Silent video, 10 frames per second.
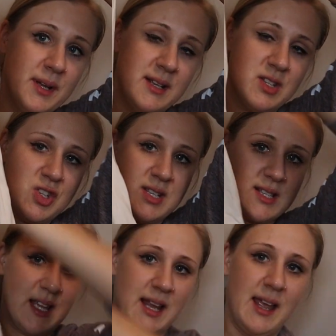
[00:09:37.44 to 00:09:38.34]
but it's
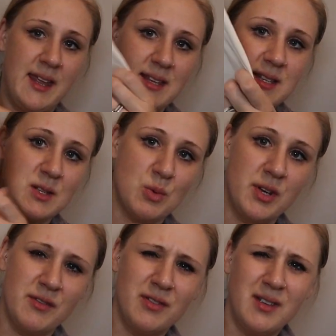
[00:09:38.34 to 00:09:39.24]
just like, I guess it's
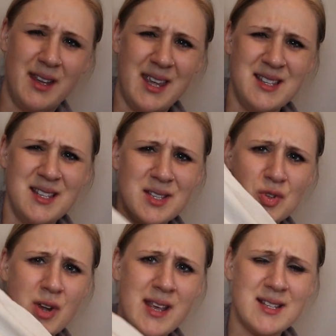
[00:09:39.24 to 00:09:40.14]
one of, I guess it's a
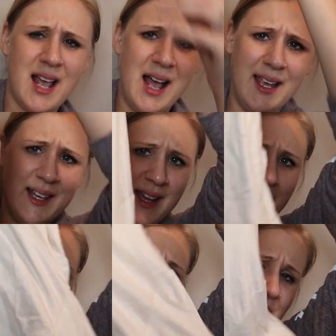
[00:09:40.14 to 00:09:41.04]
dress,
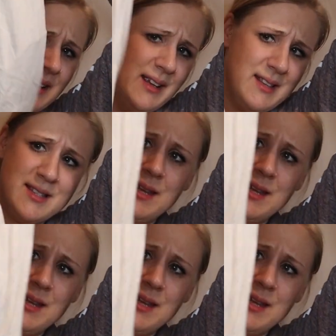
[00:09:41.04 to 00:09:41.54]
high-low. It